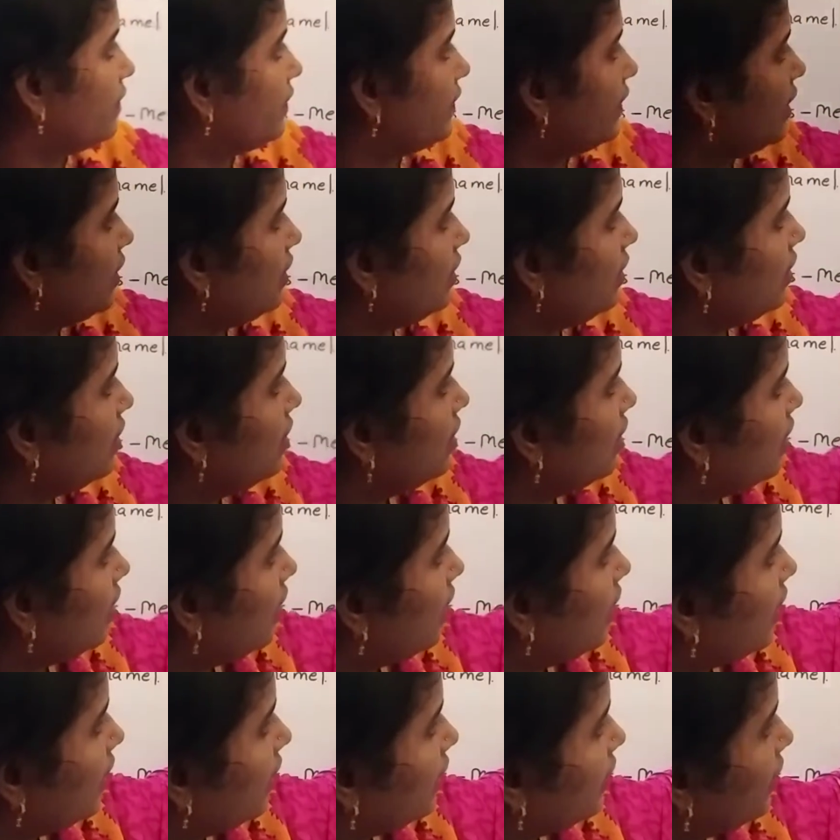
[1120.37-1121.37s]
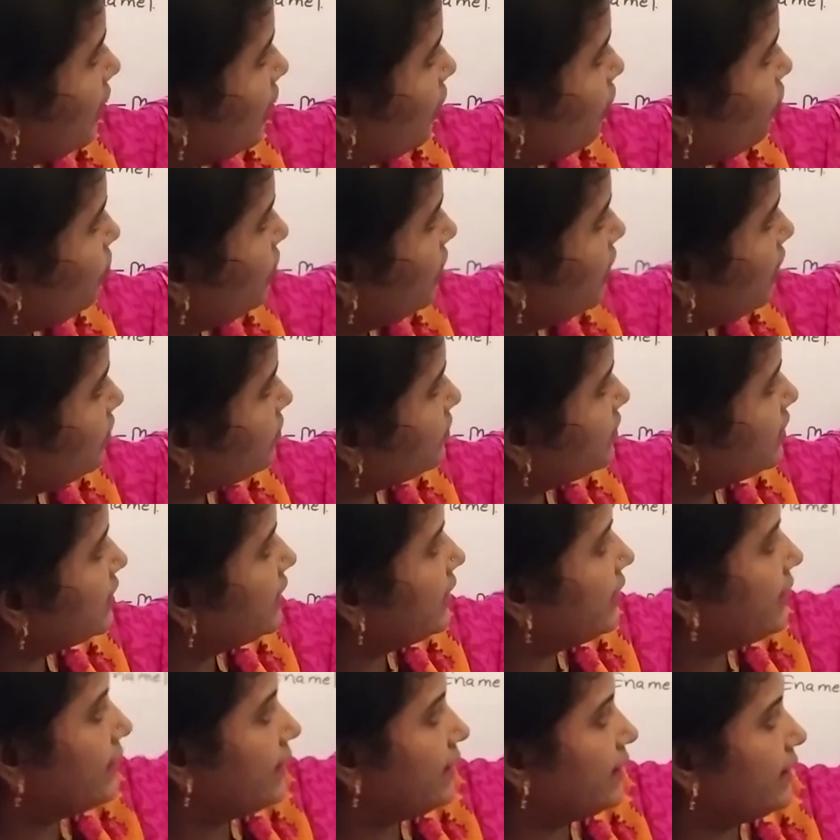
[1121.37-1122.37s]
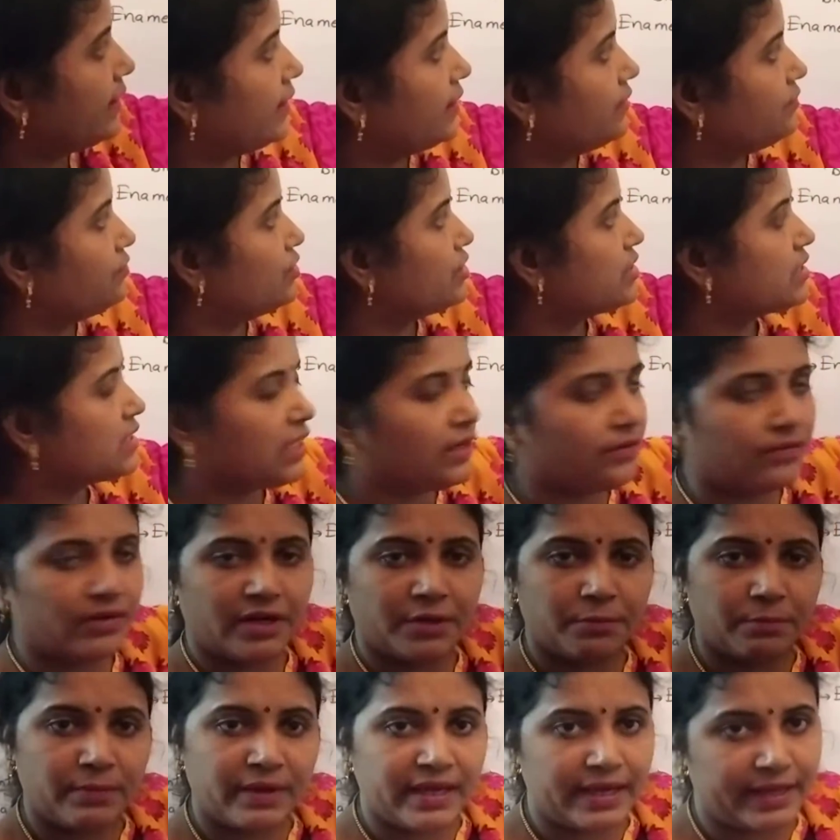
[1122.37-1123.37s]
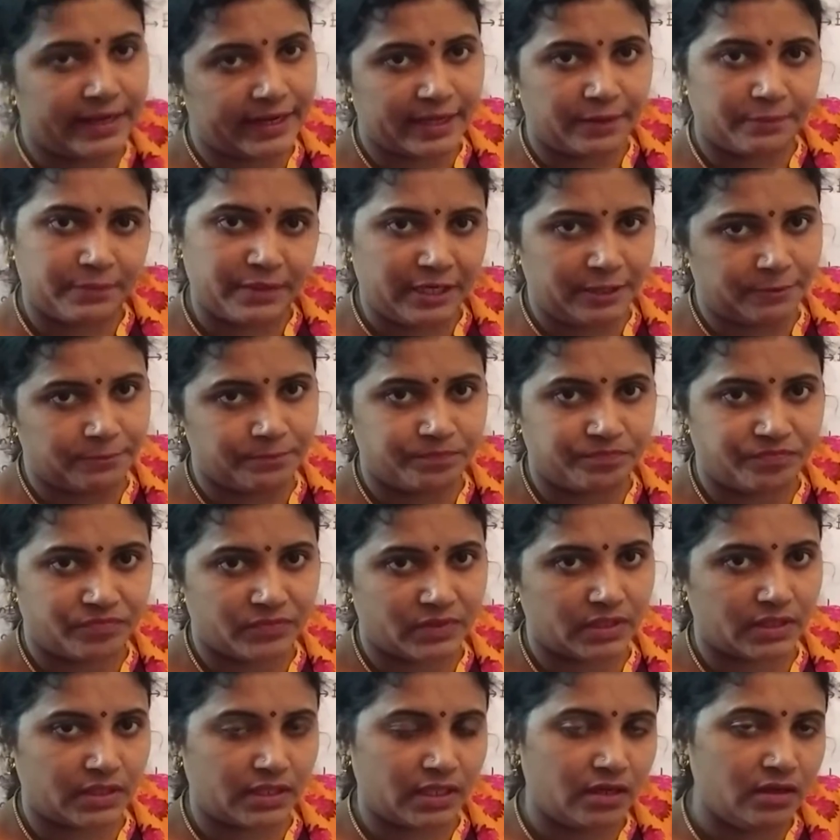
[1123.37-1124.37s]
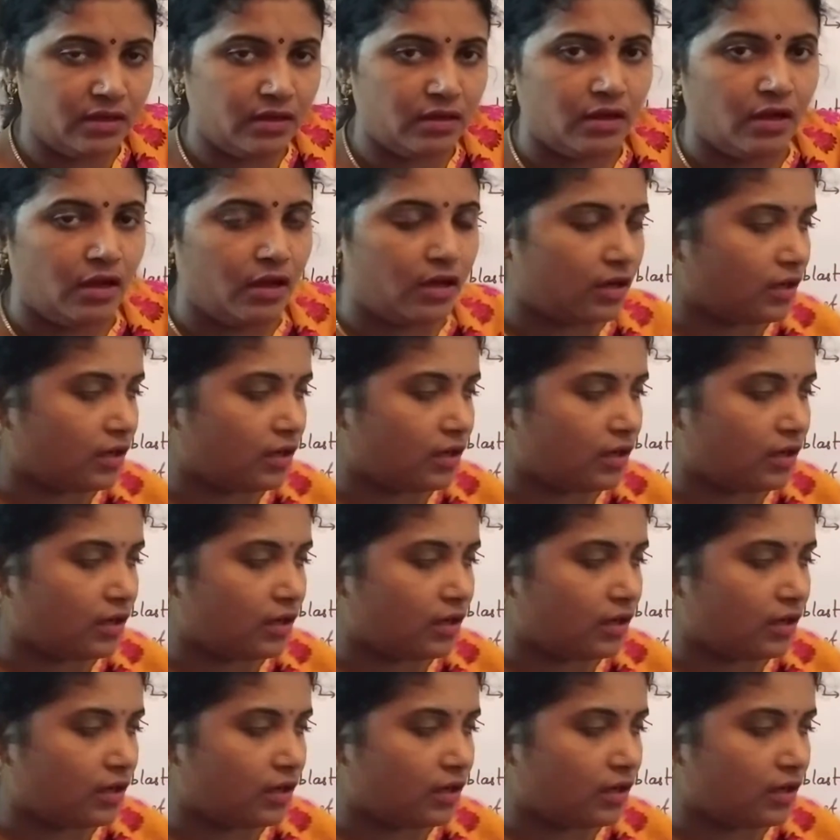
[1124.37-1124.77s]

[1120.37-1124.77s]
The crown of the dentine was covered by enamel. The